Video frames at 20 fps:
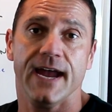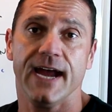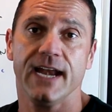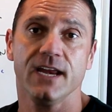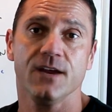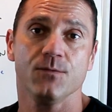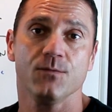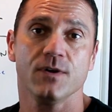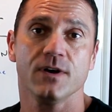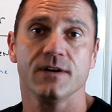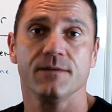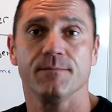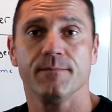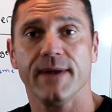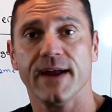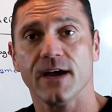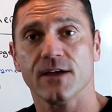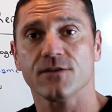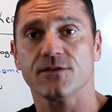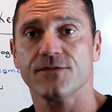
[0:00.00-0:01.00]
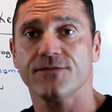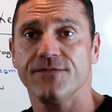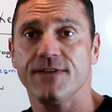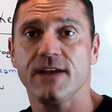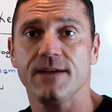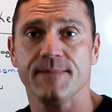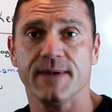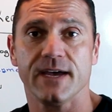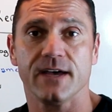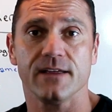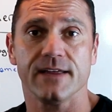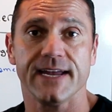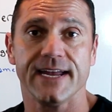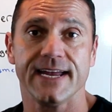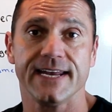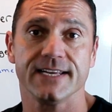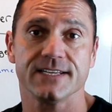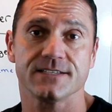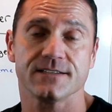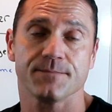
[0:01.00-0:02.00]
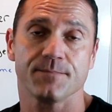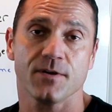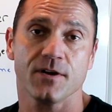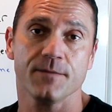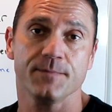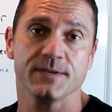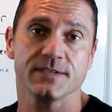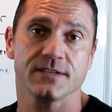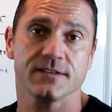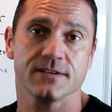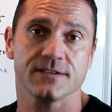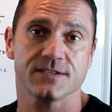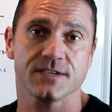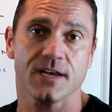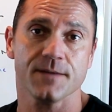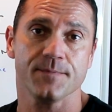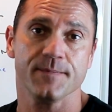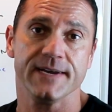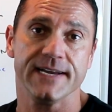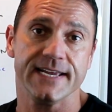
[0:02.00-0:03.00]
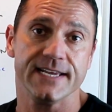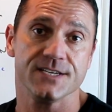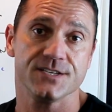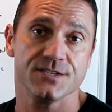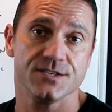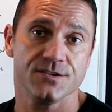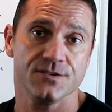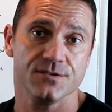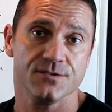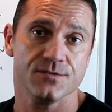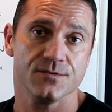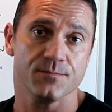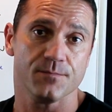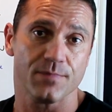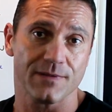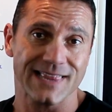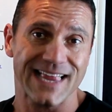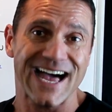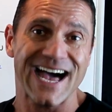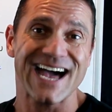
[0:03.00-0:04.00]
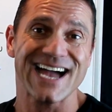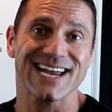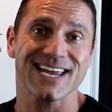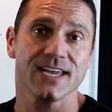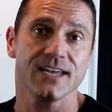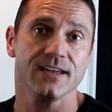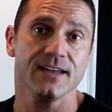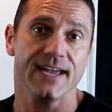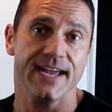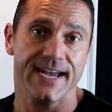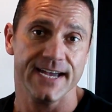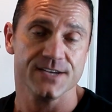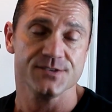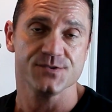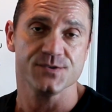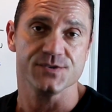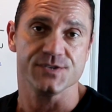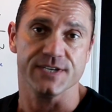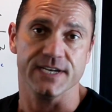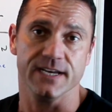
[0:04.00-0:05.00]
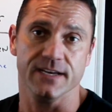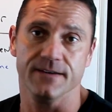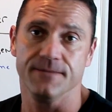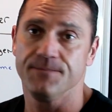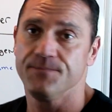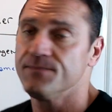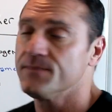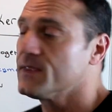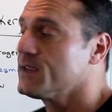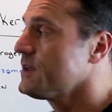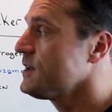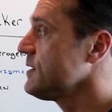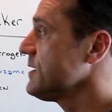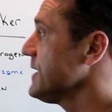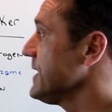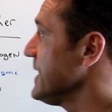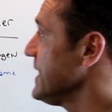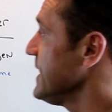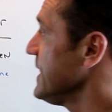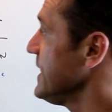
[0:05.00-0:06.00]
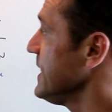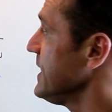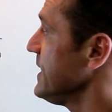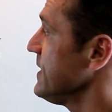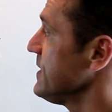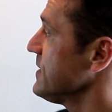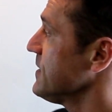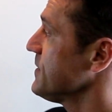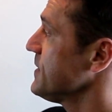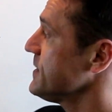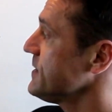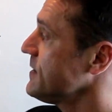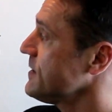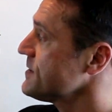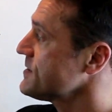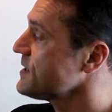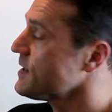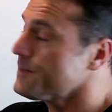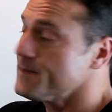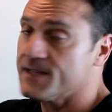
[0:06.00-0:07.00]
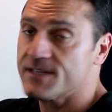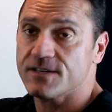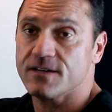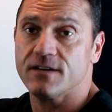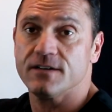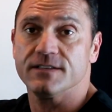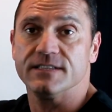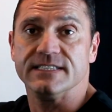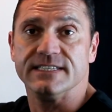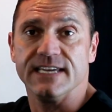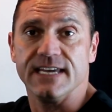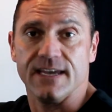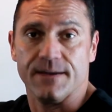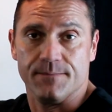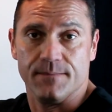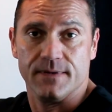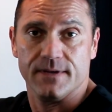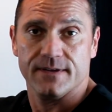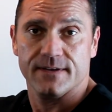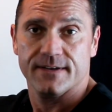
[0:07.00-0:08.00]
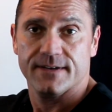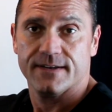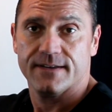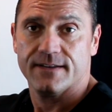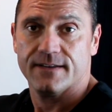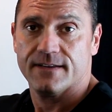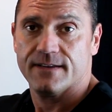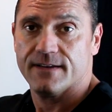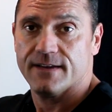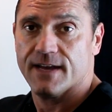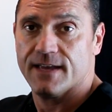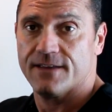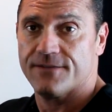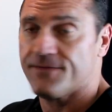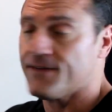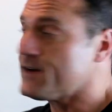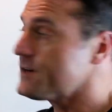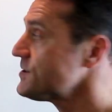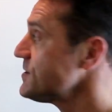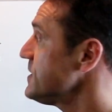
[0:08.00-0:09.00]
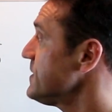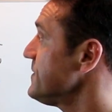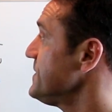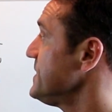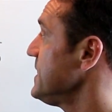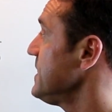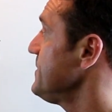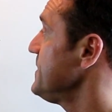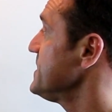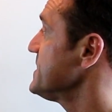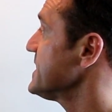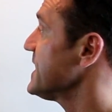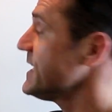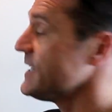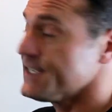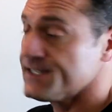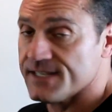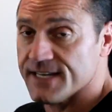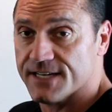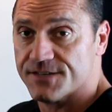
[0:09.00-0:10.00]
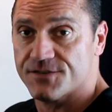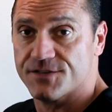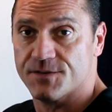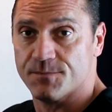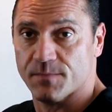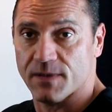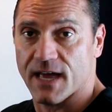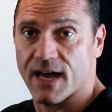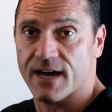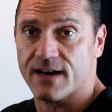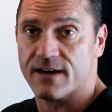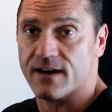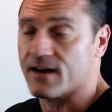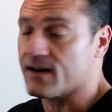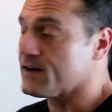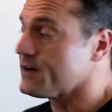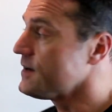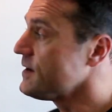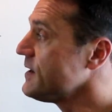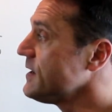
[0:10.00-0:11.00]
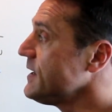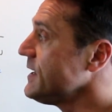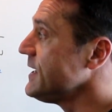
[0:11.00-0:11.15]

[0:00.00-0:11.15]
anyone, male or female, and it's the purpose of the supplement is to block estrogen. The, the supplement's called DIM, and the function of DIM is, again, it's an estrogen blocker.